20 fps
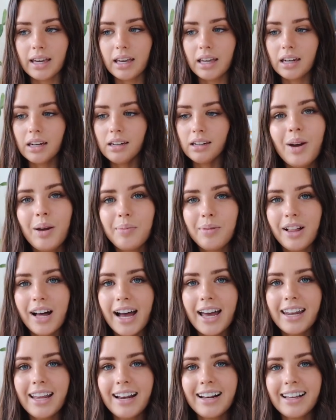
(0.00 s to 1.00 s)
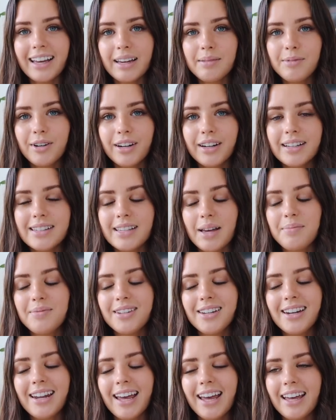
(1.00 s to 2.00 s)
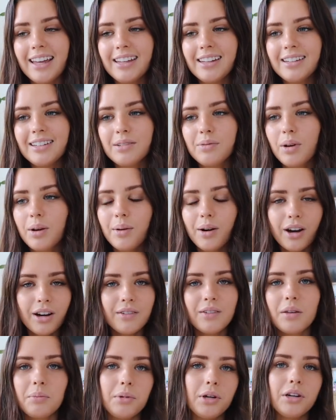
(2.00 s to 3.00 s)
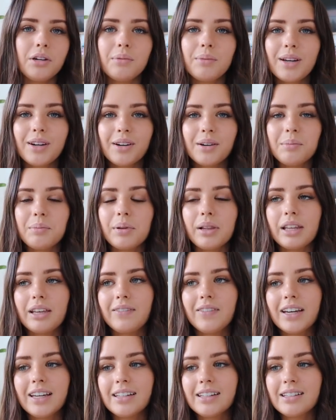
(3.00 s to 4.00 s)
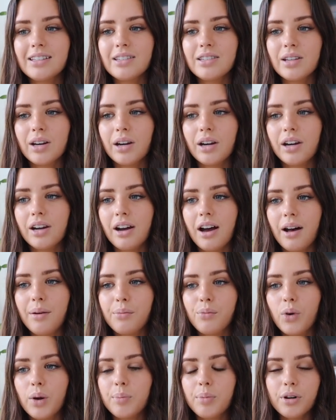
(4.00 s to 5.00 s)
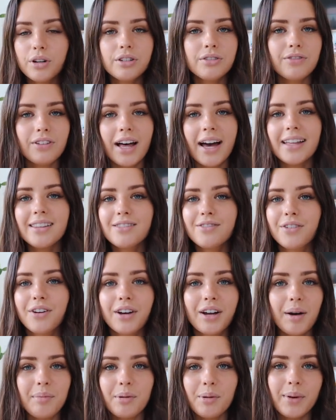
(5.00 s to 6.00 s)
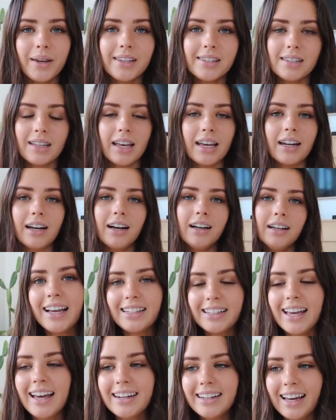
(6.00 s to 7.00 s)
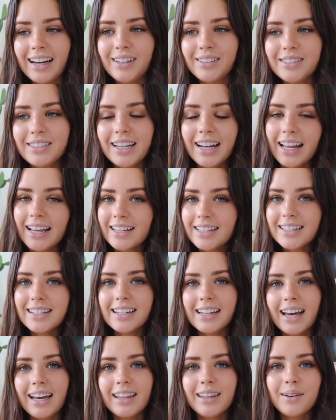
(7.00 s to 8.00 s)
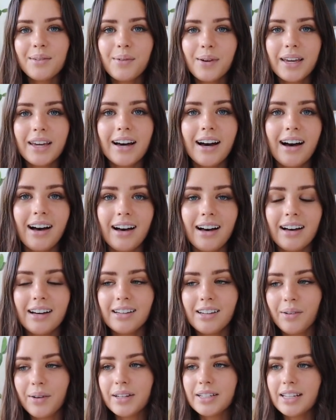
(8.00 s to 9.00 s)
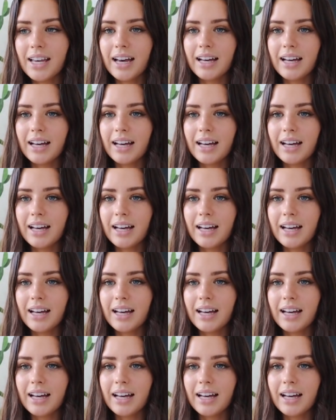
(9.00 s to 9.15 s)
in. We applied and Gabe got accepted and we were over the moon. We couldn't believe it. And so we booked flights for a couple weeks later. And yeah, now today is the day that we are going to